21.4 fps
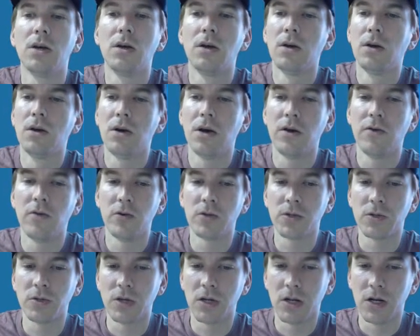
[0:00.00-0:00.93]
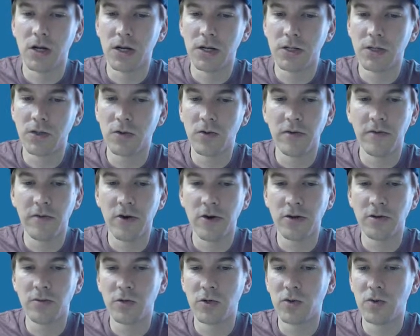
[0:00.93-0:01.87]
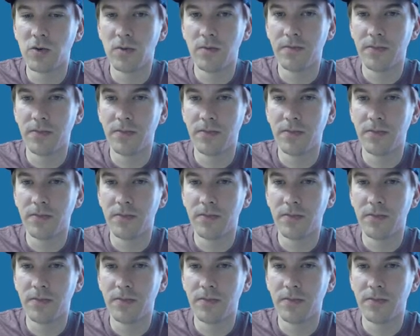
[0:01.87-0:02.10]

I've also got a high score variable